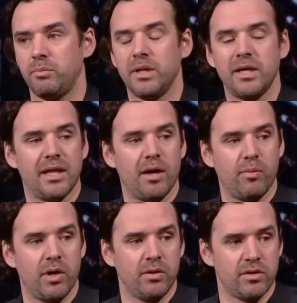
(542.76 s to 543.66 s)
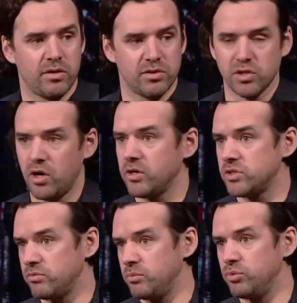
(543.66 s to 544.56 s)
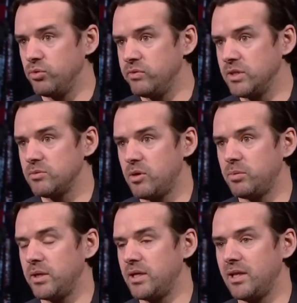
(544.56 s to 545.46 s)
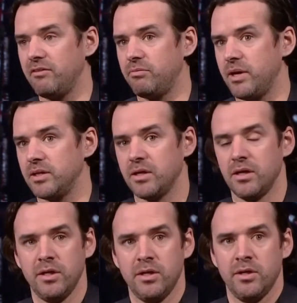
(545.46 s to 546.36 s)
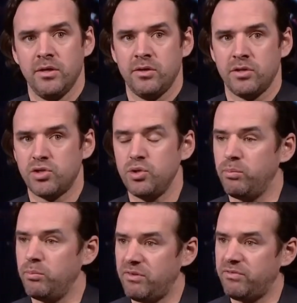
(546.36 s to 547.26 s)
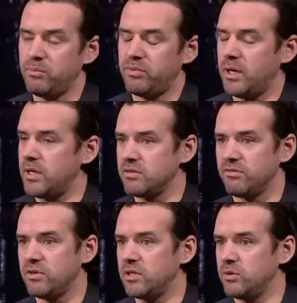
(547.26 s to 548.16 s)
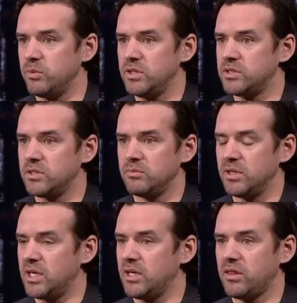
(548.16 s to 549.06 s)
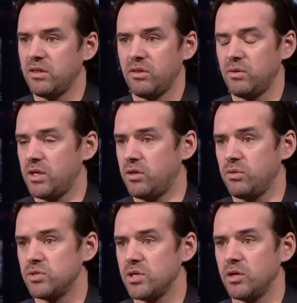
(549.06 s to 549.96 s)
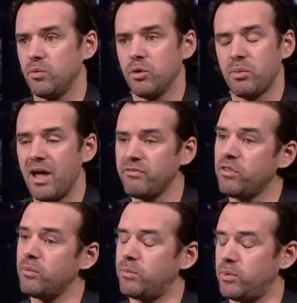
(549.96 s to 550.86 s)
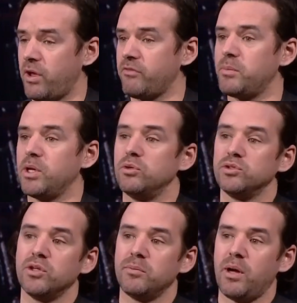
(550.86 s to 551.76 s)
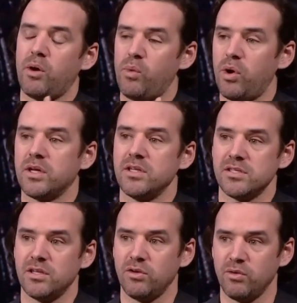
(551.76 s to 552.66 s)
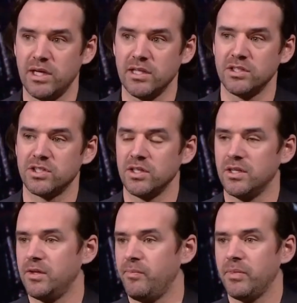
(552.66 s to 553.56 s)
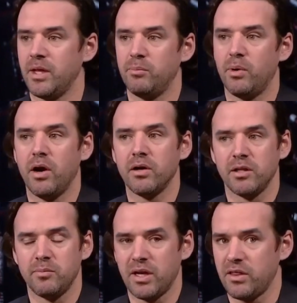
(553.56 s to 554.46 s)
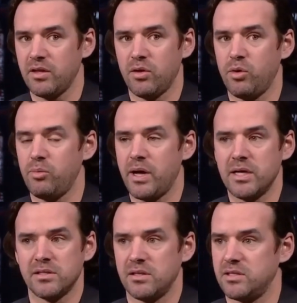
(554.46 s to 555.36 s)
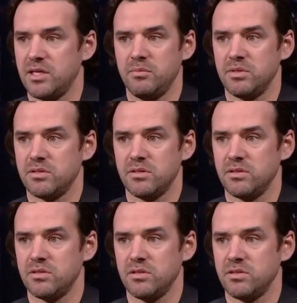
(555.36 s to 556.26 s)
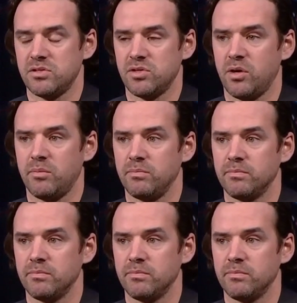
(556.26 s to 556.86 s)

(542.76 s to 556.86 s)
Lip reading: playing that well. I thought targets were improving as well, playing at left-back. The two midfield players in front, Luis and McGinn, I think, get through a ton of work. But everybody goes on about Watkins and Grealish and Barkley, but I think the whole balance of the team is top.